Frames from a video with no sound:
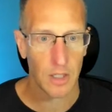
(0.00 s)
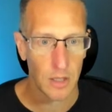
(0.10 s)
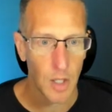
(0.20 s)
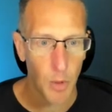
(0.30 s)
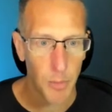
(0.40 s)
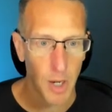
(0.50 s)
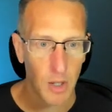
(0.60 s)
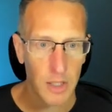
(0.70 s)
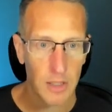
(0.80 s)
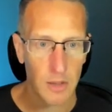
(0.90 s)
low
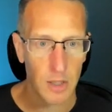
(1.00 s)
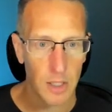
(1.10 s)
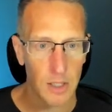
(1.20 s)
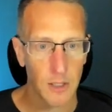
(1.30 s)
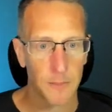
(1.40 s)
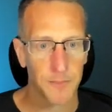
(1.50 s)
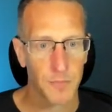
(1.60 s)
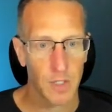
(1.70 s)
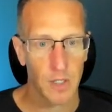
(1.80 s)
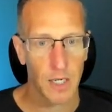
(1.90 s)
poly look here.
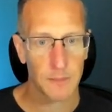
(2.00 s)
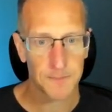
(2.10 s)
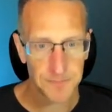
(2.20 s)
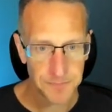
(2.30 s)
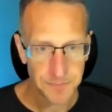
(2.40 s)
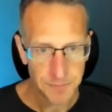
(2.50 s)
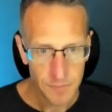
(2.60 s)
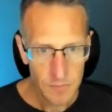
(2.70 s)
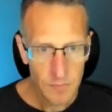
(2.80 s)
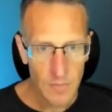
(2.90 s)
All right,
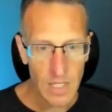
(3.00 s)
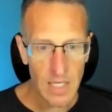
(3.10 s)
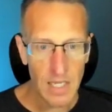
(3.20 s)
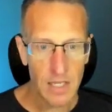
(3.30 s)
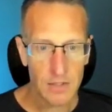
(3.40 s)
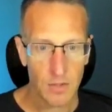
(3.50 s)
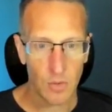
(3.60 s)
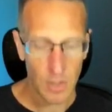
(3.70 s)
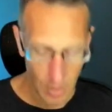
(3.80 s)
so